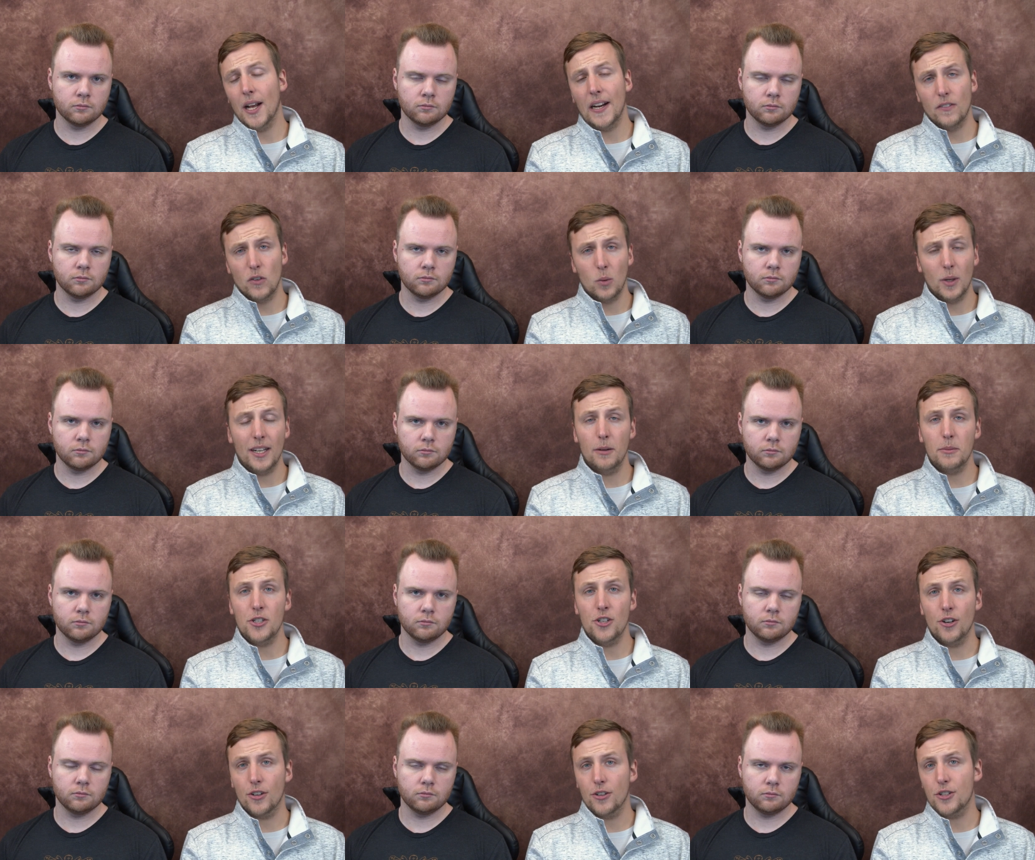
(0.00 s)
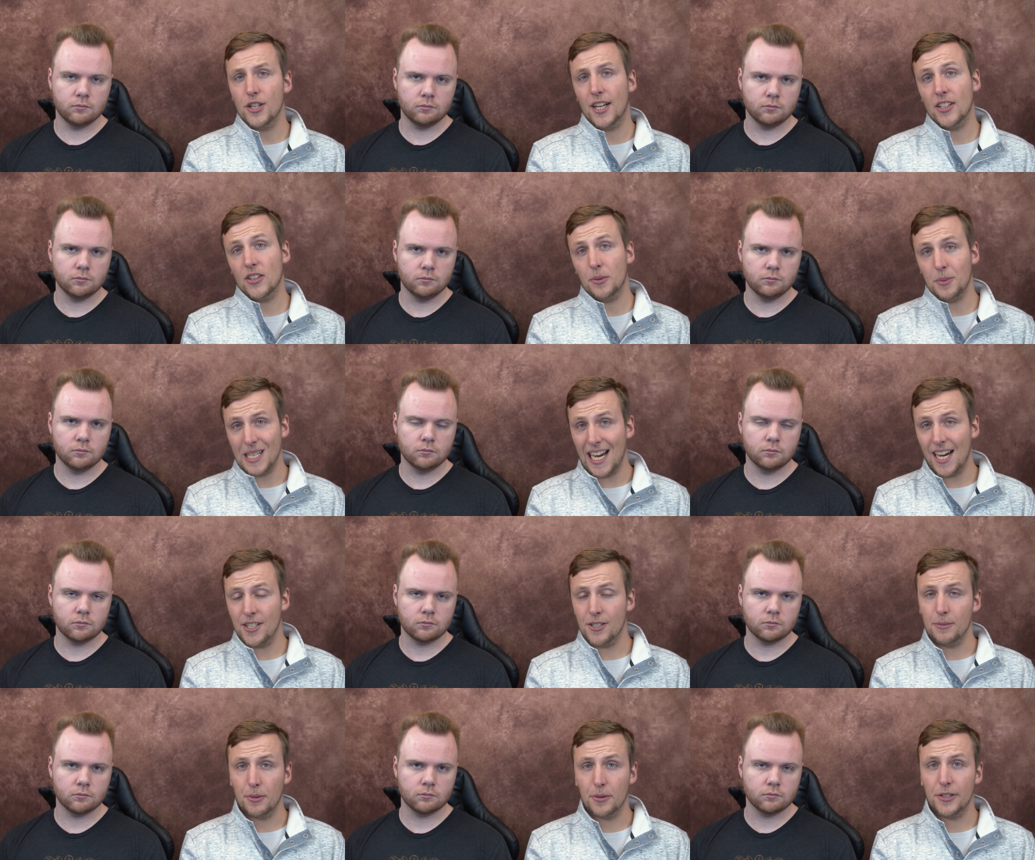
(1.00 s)
Speaker 1: right, everyone. Now be sure to go check out the
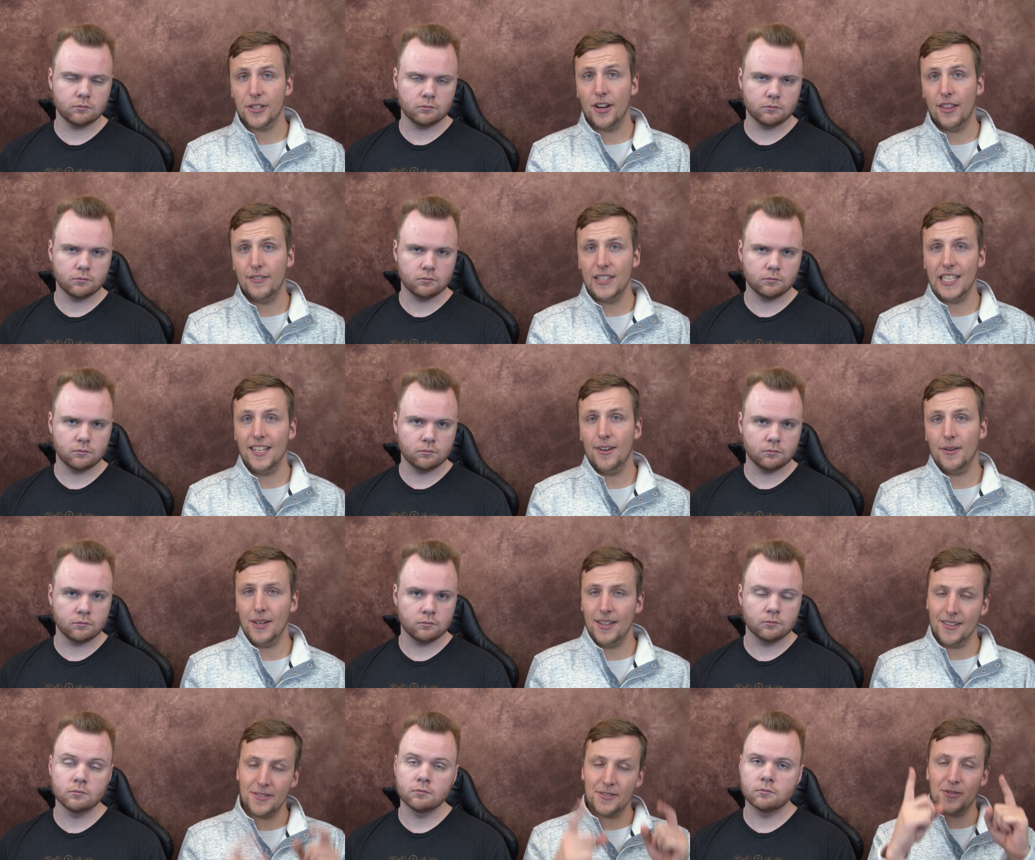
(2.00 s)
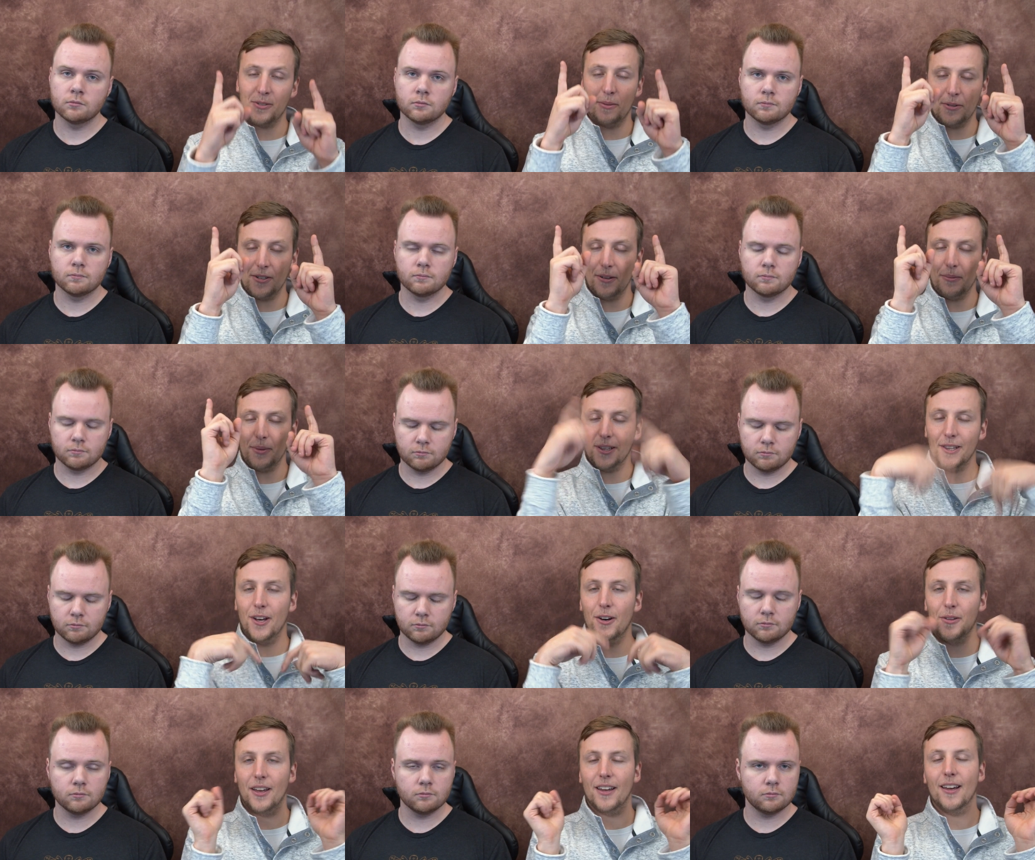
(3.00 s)
reaction portion of the video in the description below.
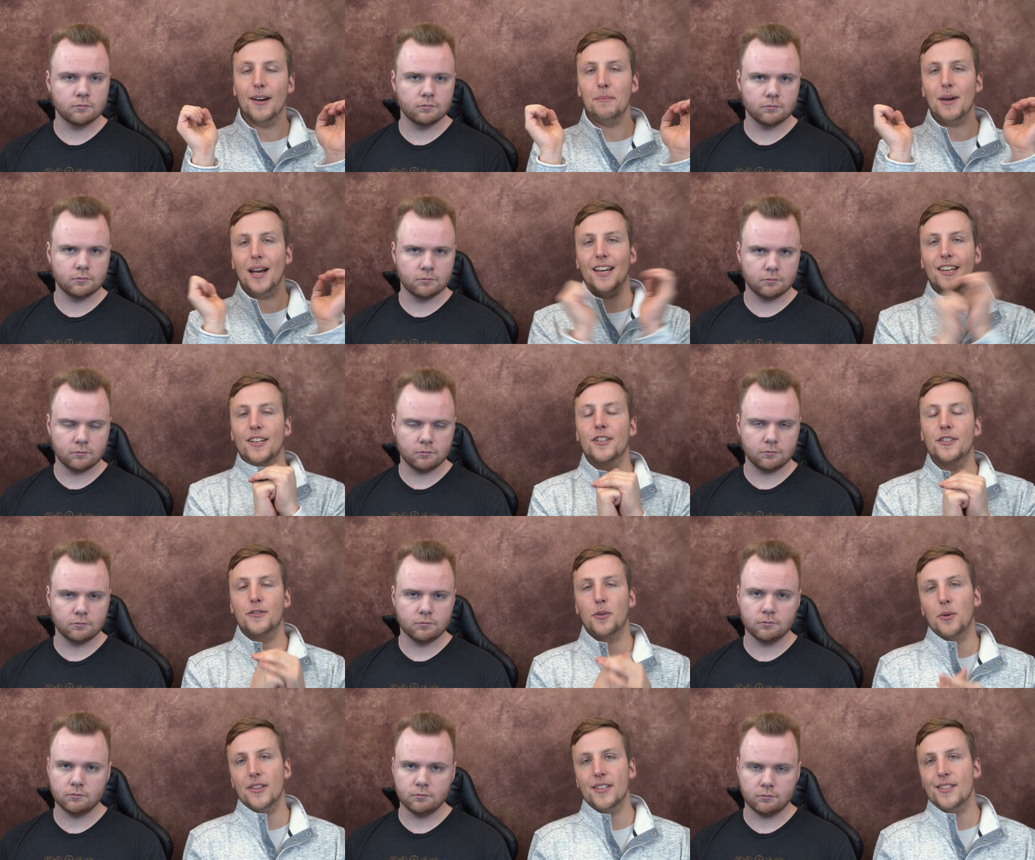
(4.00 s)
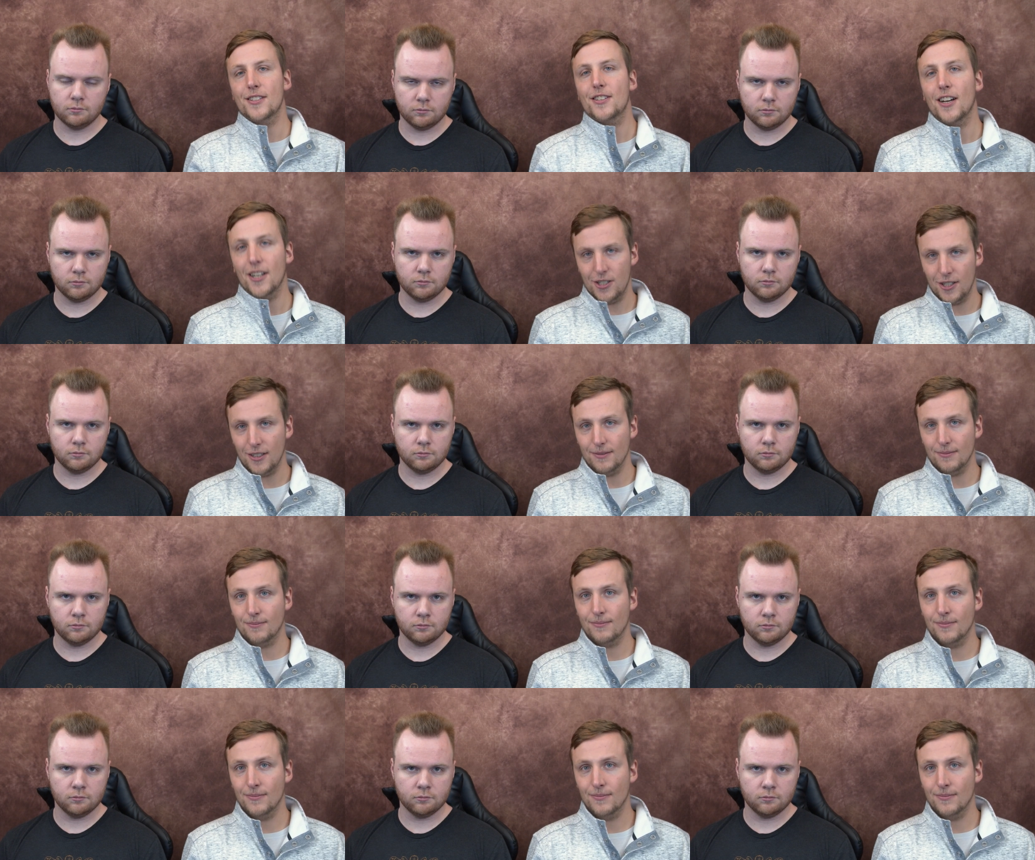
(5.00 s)
Then come back here for the discussion.